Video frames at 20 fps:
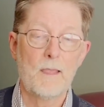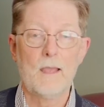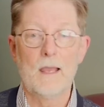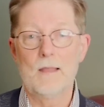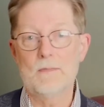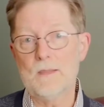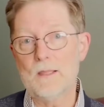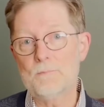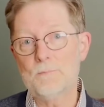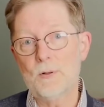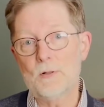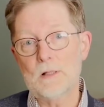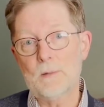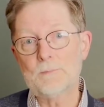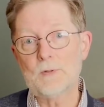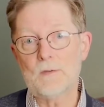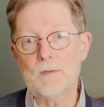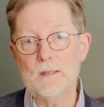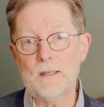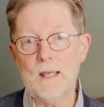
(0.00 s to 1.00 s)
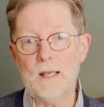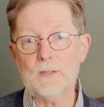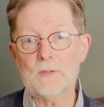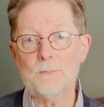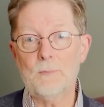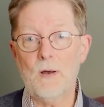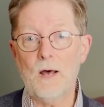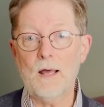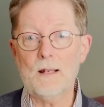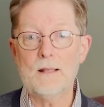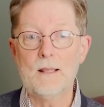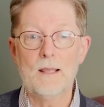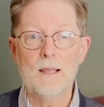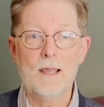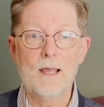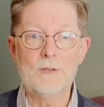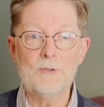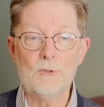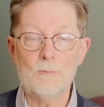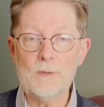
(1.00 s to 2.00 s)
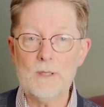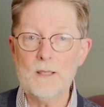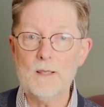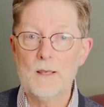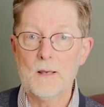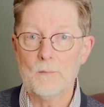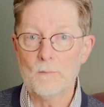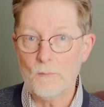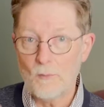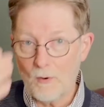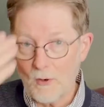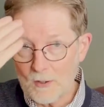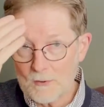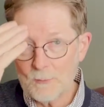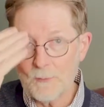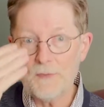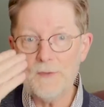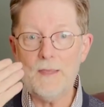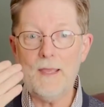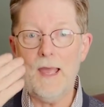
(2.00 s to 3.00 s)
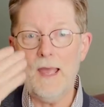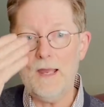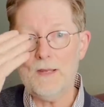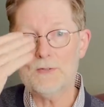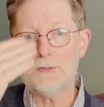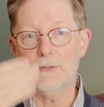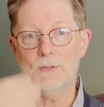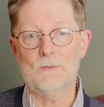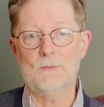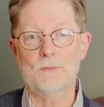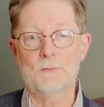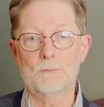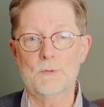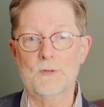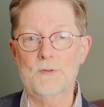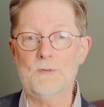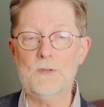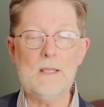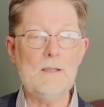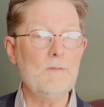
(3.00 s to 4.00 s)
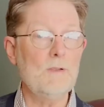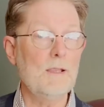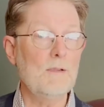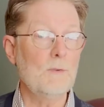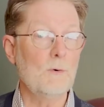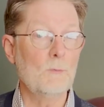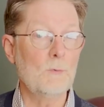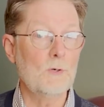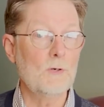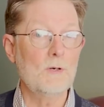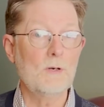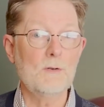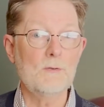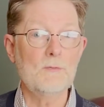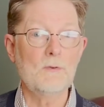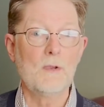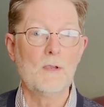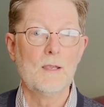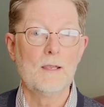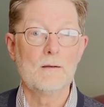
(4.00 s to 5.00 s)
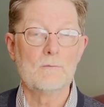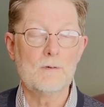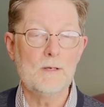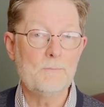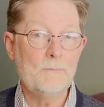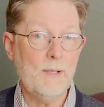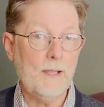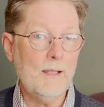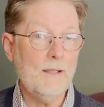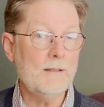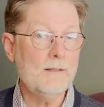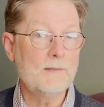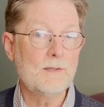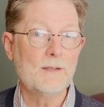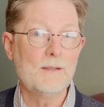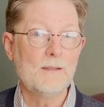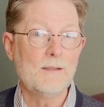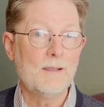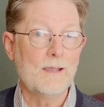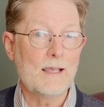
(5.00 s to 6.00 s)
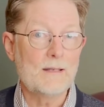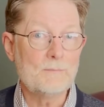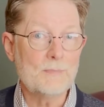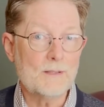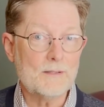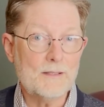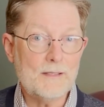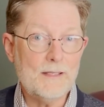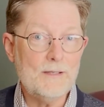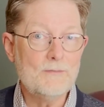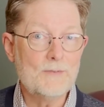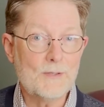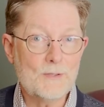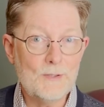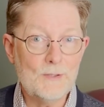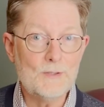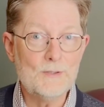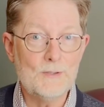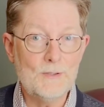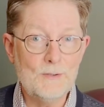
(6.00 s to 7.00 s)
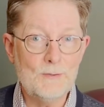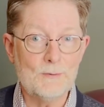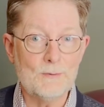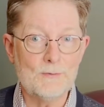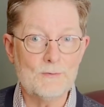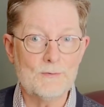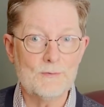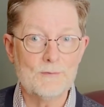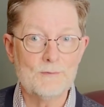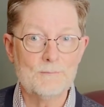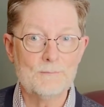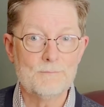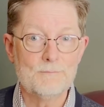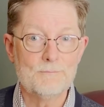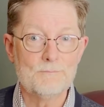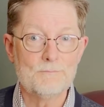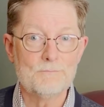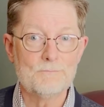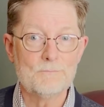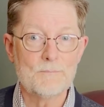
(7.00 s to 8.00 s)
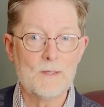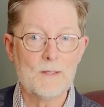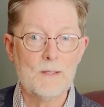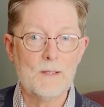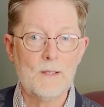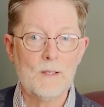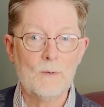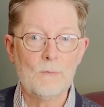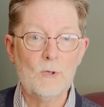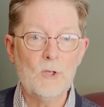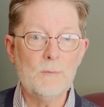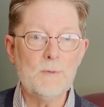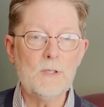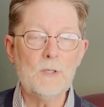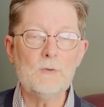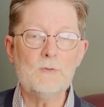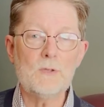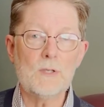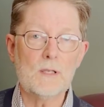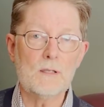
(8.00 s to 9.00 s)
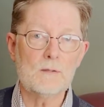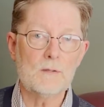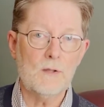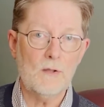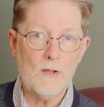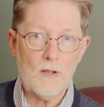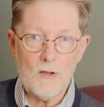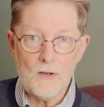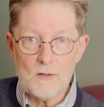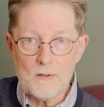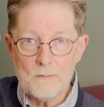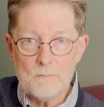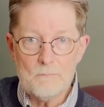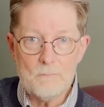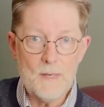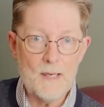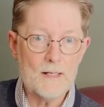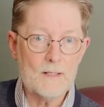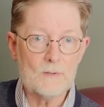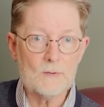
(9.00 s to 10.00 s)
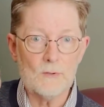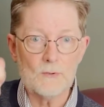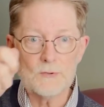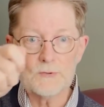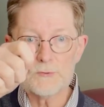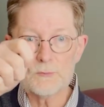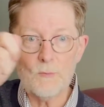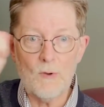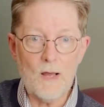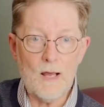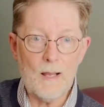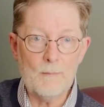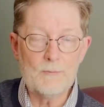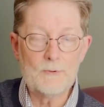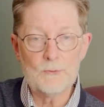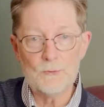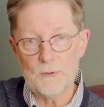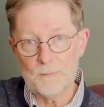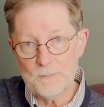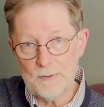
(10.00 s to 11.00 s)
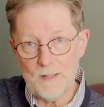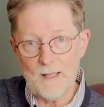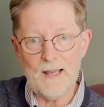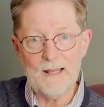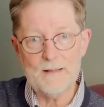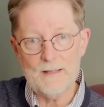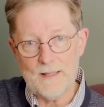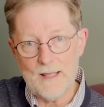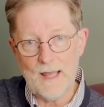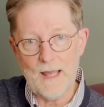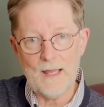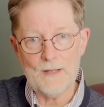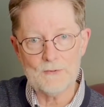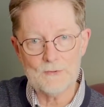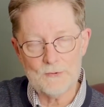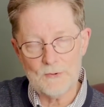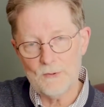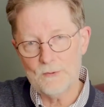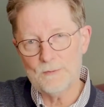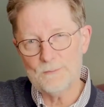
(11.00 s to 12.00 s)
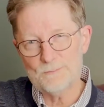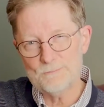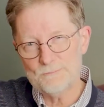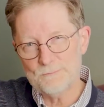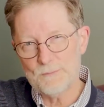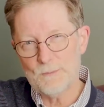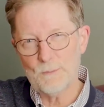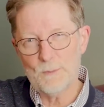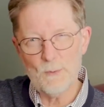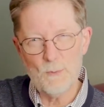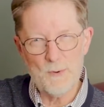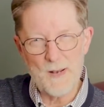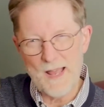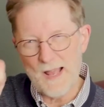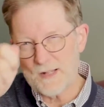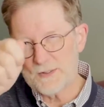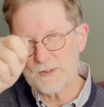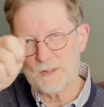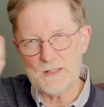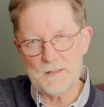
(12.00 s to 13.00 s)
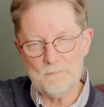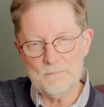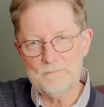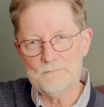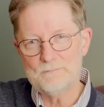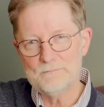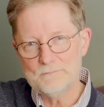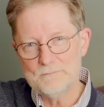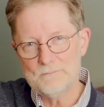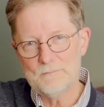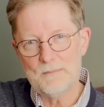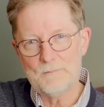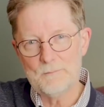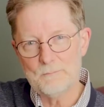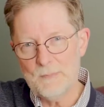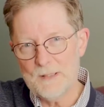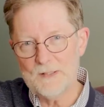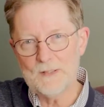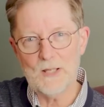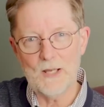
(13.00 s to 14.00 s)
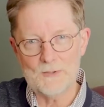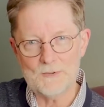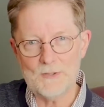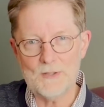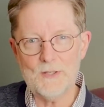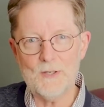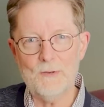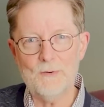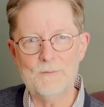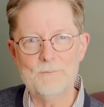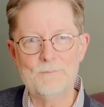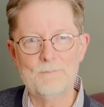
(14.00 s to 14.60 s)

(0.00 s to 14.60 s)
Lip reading: And then pull up to the next spot, and you'll be marked with the ashes, receiving the words, "Repent and believe the good news." We'll be using long medical swabs to apply the ash, so we won't actually be touching you.